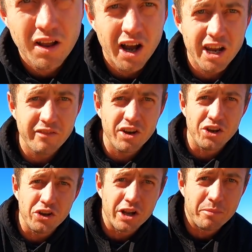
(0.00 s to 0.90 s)
I never
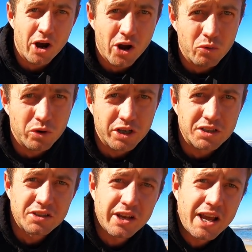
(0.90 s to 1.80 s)
knew that my own
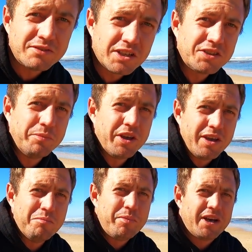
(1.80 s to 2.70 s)
words could have such a big
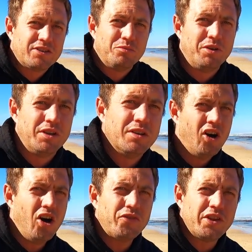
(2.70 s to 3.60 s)
impact on me.
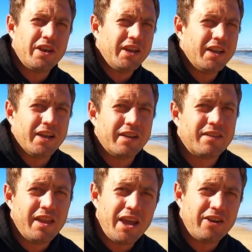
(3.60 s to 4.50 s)
After reading
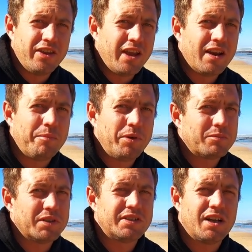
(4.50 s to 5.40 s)
it, there and then I picked
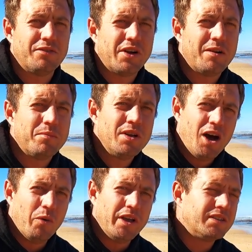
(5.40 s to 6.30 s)
myself up.
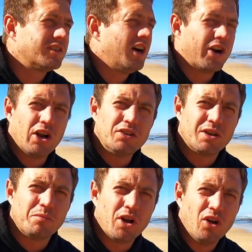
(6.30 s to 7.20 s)
I wrote
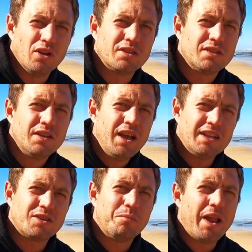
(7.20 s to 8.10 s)
some goals
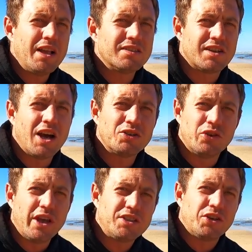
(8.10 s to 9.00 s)
and some plans how
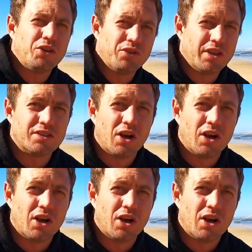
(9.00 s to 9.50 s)
to execute these